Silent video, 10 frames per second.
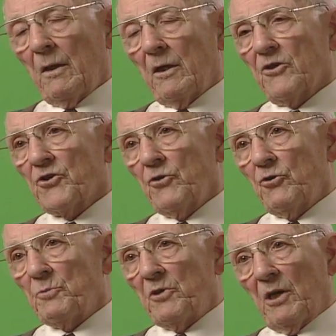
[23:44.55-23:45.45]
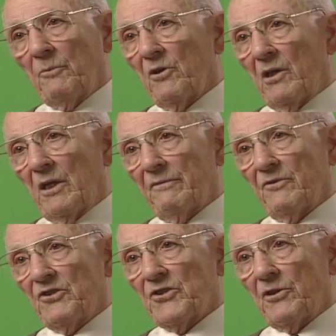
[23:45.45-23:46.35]
Excuse me, I'm going to have
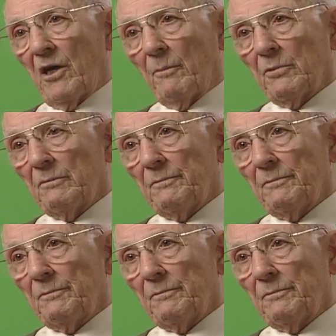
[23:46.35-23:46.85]
to stop.